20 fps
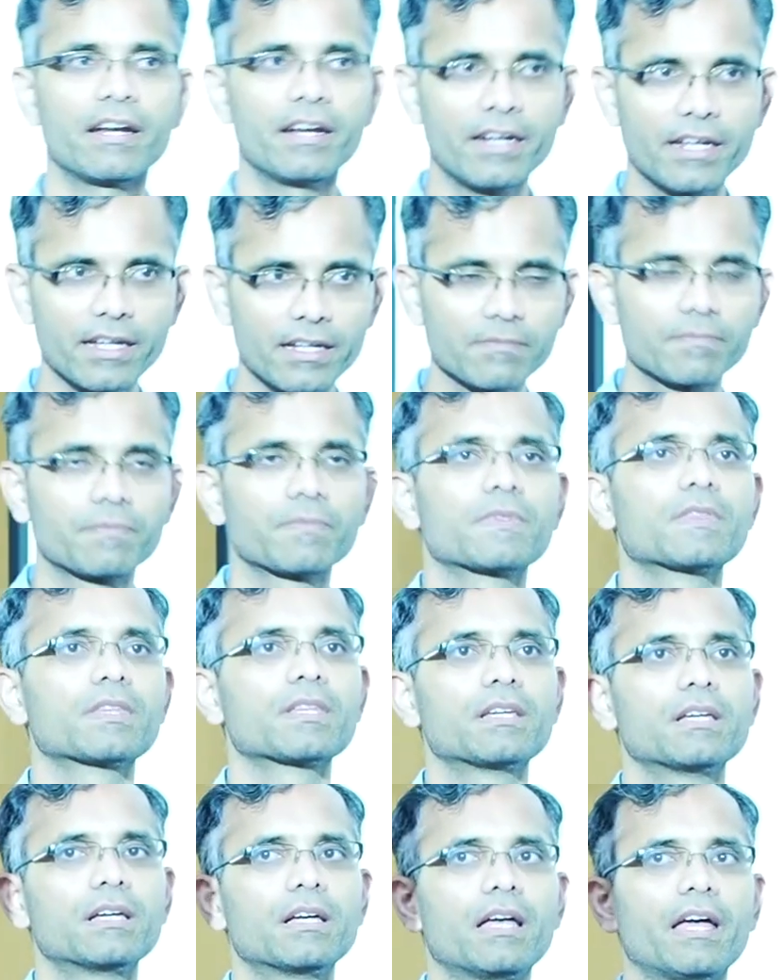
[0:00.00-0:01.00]
India,
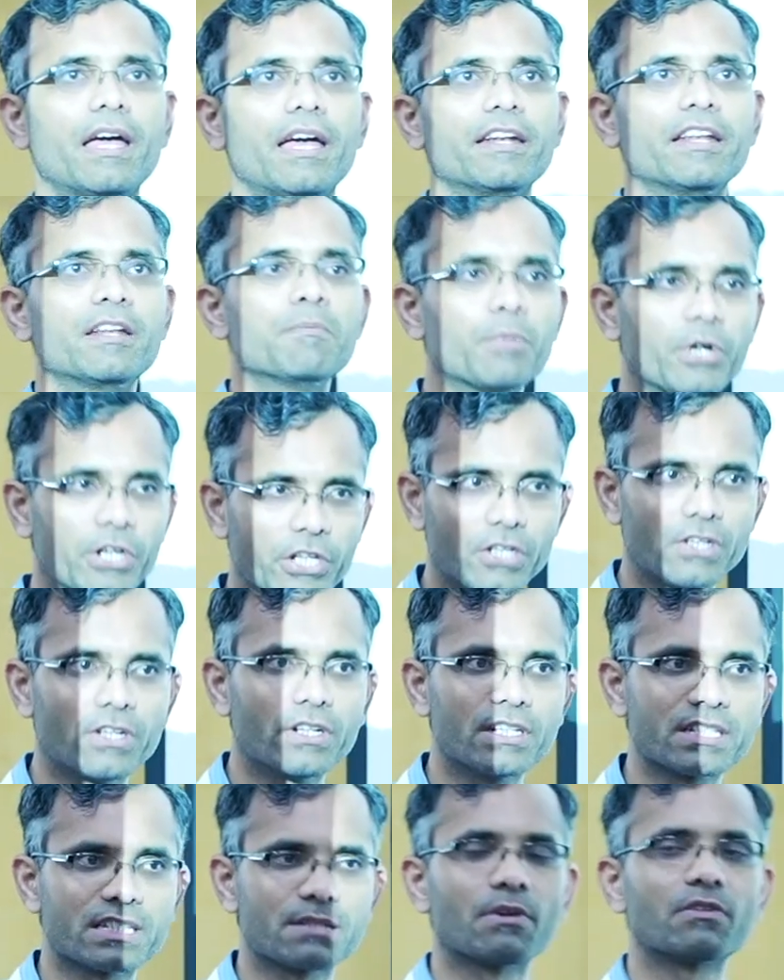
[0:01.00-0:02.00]
and in
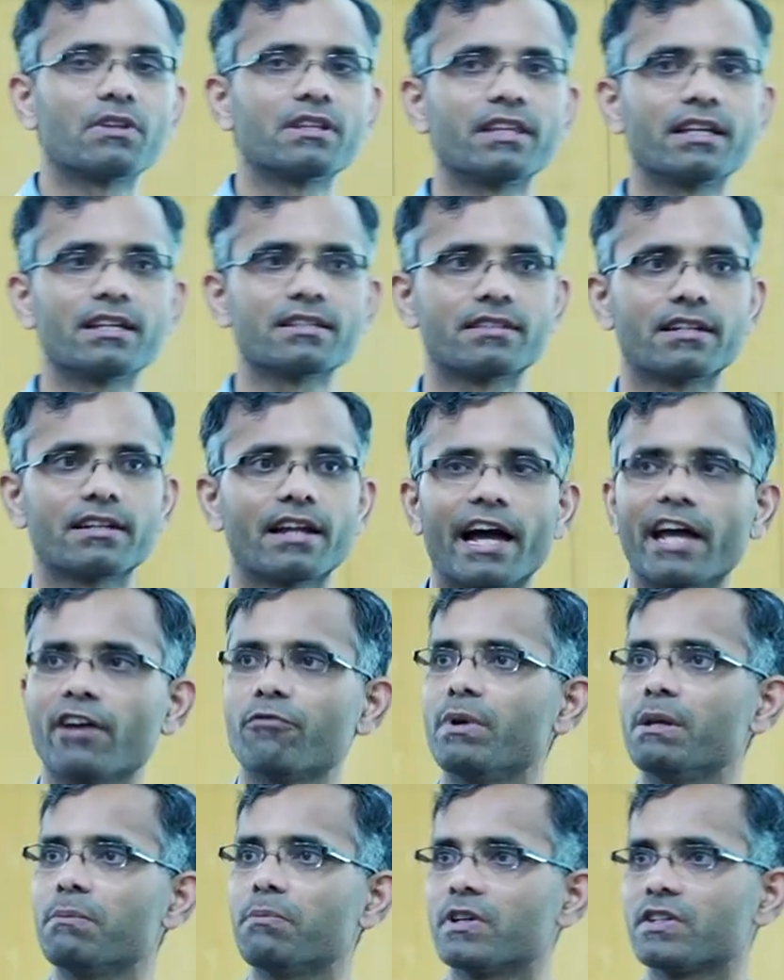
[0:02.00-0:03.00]
particular, some of the things that I've
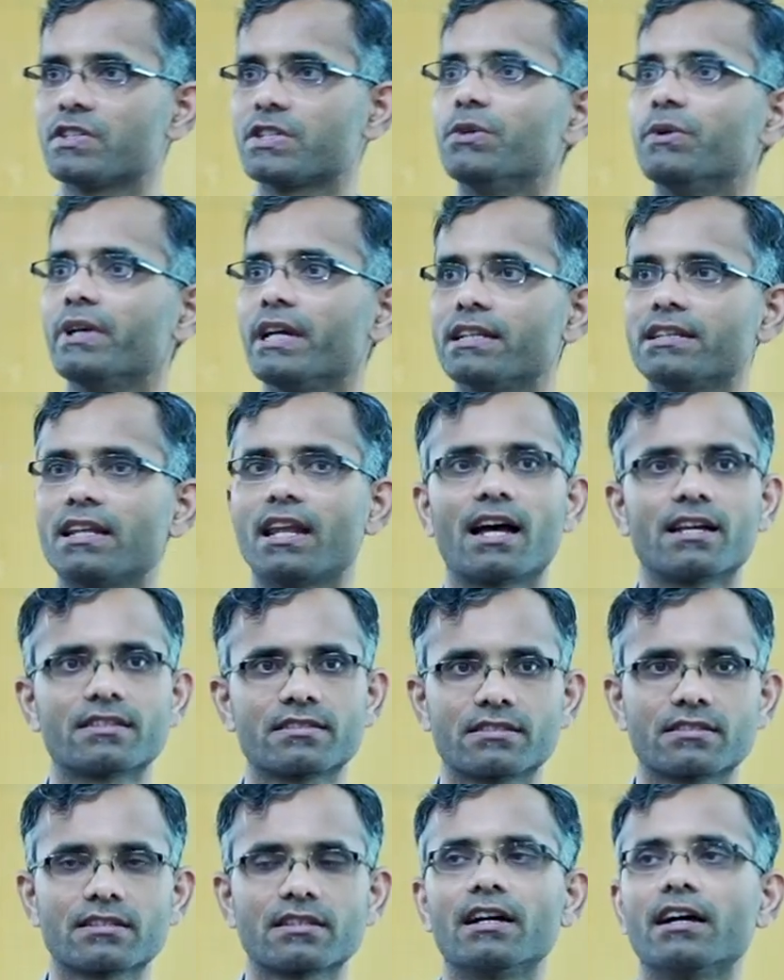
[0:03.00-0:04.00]
been pursuing in the
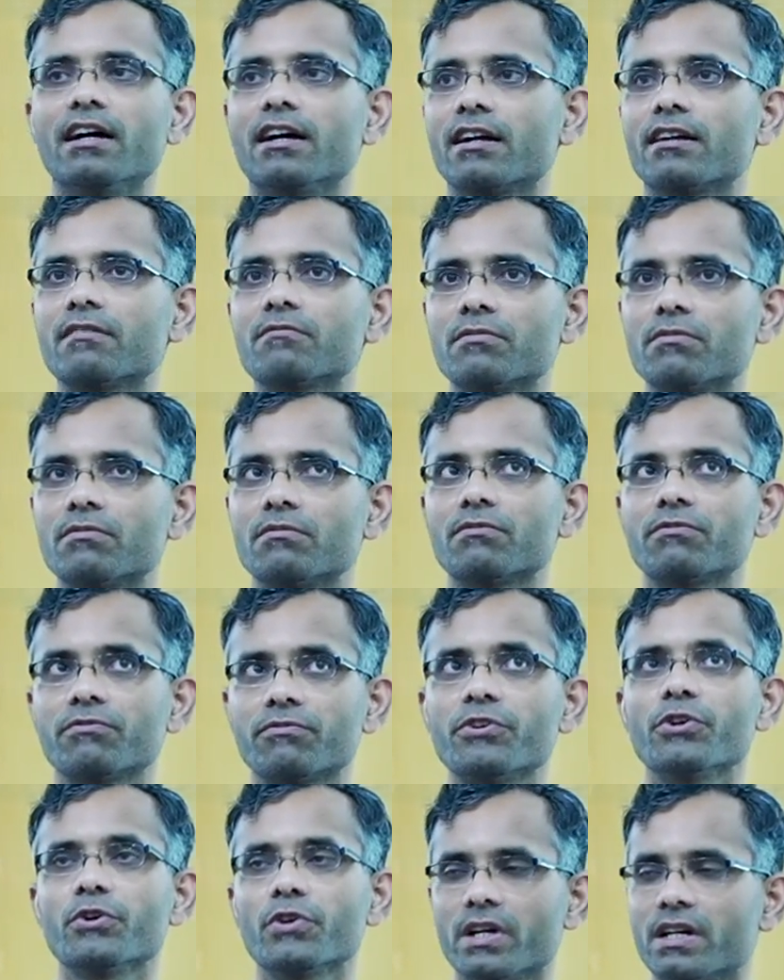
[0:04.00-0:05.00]
last uh,
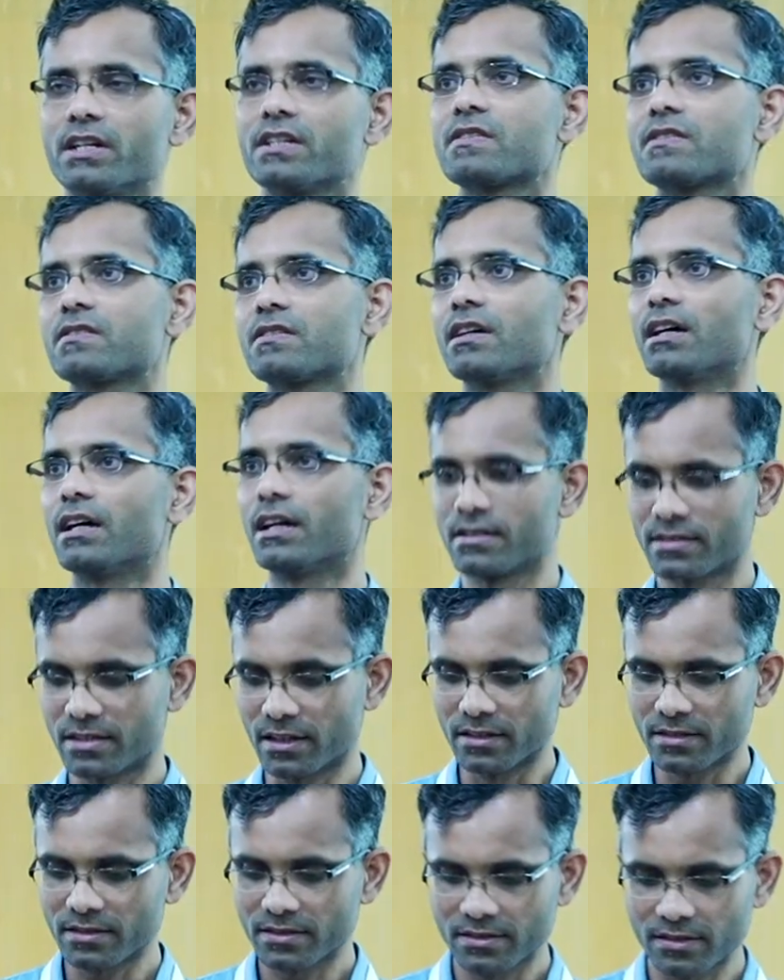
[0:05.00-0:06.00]
few years uh,
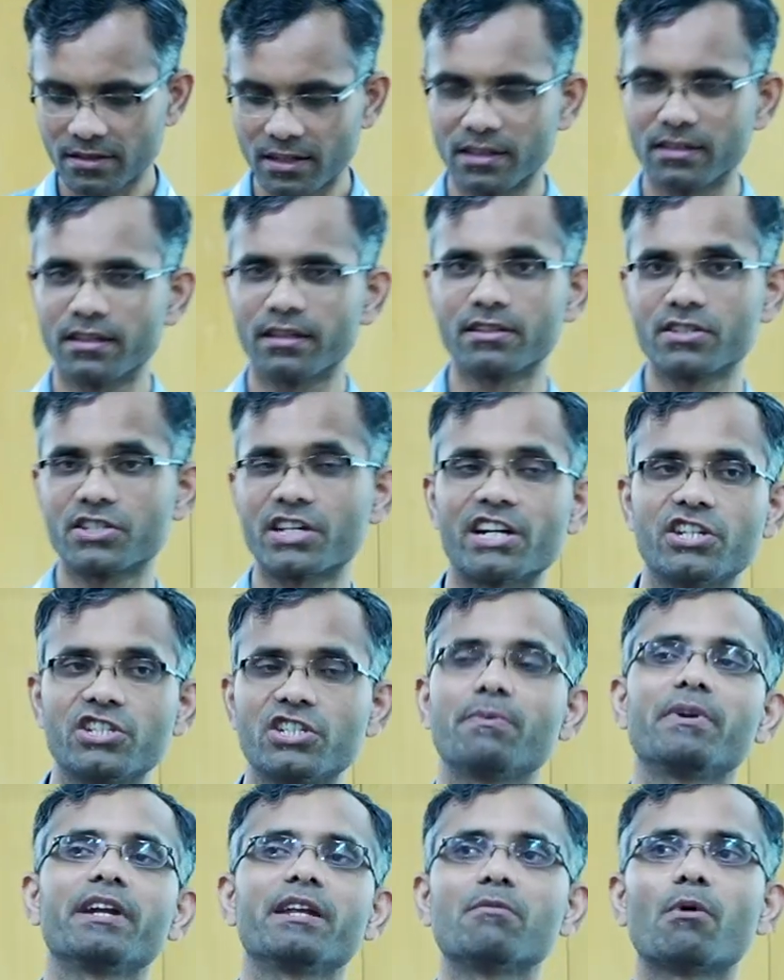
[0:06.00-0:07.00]
since uh, the
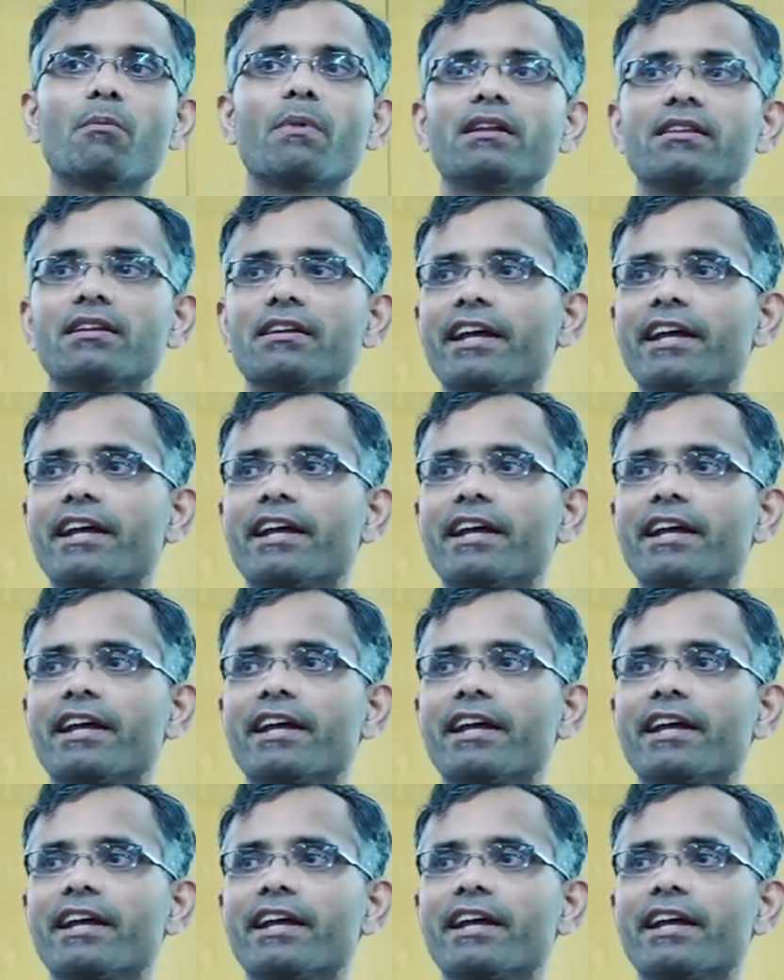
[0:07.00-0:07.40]
ChatGPT moment that